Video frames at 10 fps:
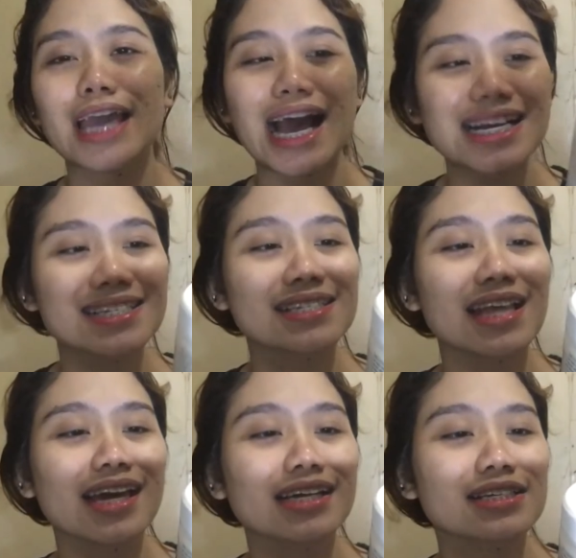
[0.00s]

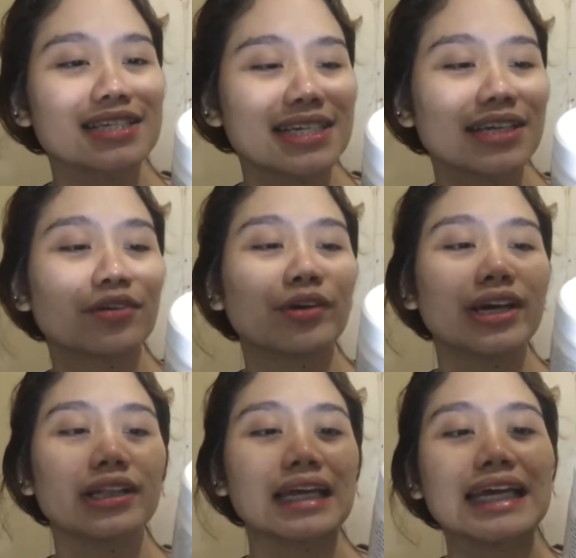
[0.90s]
Aztec
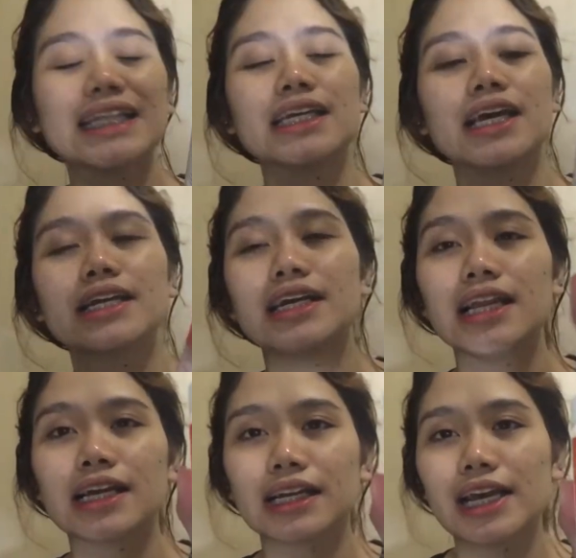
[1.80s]
Secret Indian
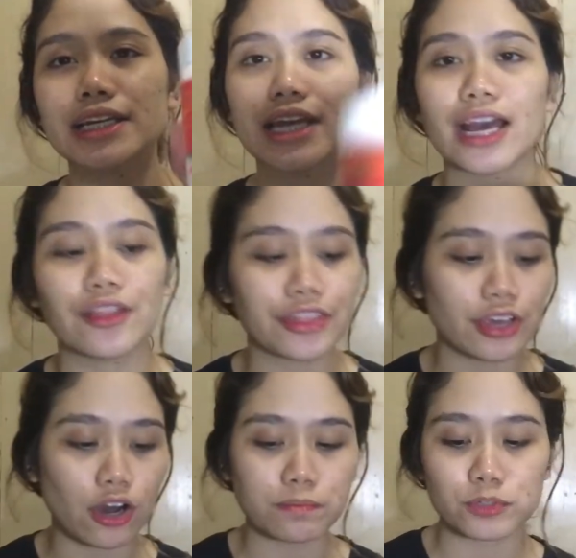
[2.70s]
Healing Clay ni Healthy
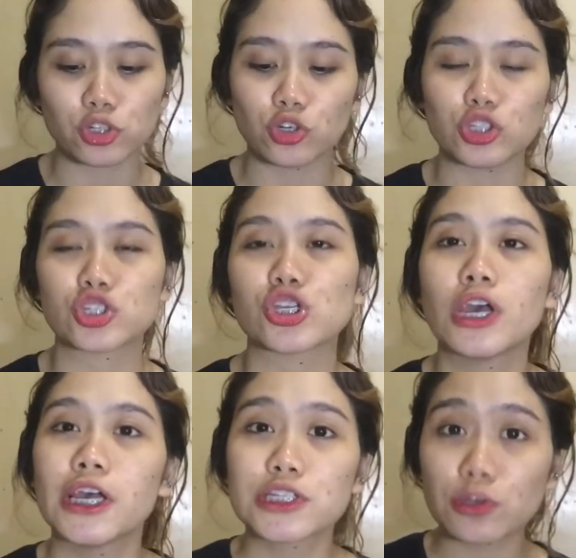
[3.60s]
Options.
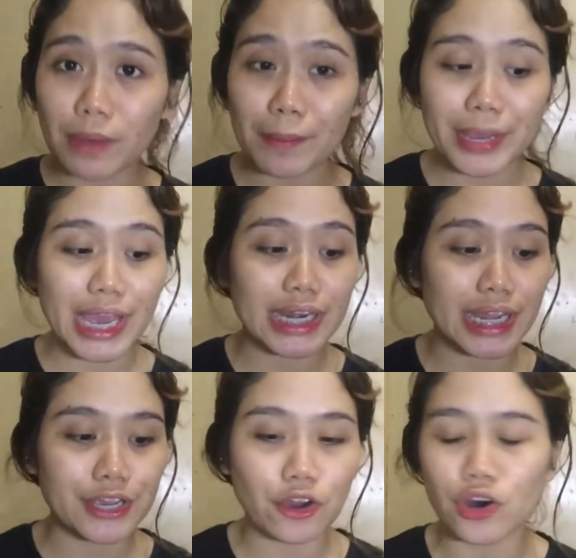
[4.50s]
So, mamaya
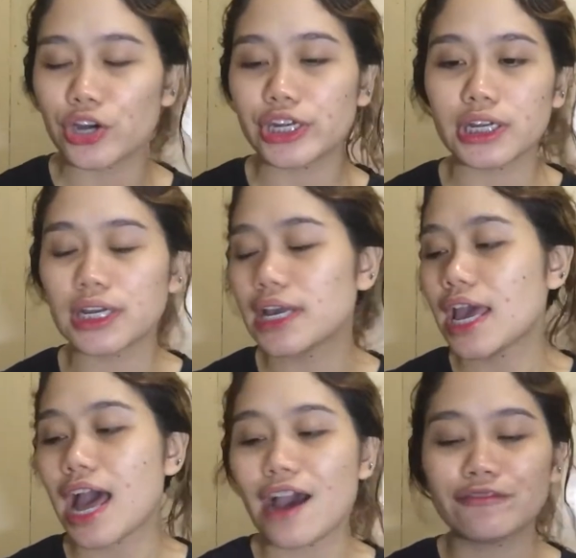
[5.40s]
na yon
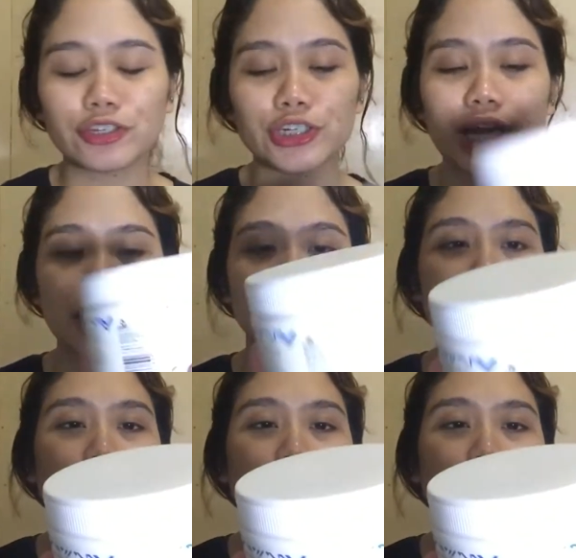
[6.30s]
after nating